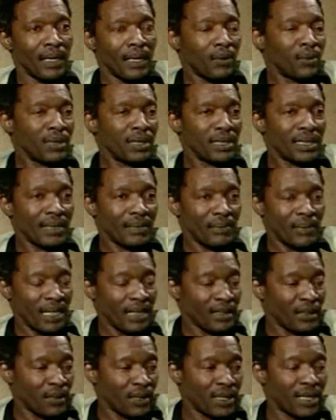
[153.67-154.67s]
Which is, by
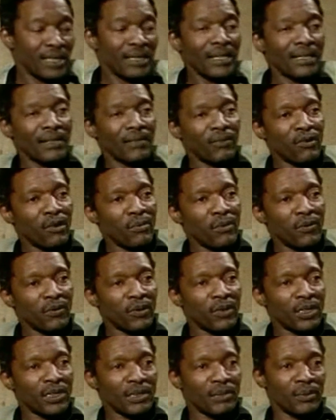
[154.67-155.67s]
the way, another form of
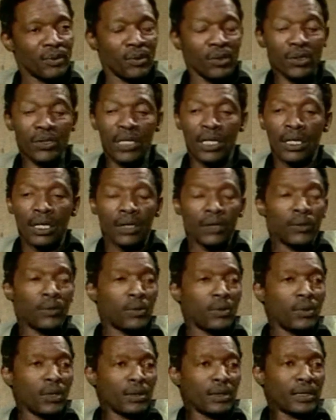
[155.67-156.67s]
torture because
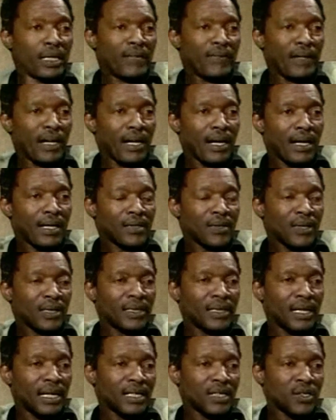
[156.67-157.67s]
you never
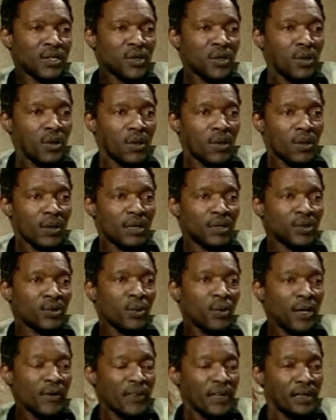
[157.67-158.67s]
actually are sure as to
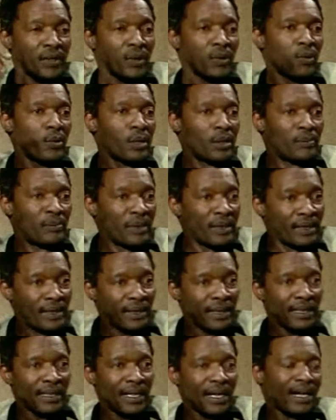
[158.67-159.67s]
whether you will
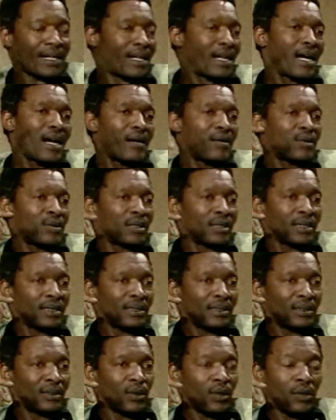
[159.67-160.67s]
be allowed,
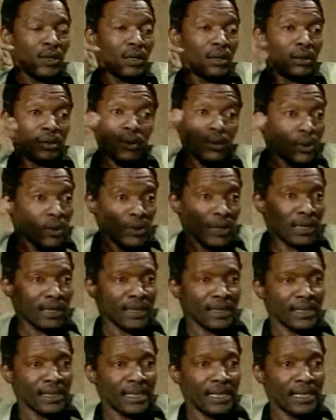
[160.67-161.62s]
totally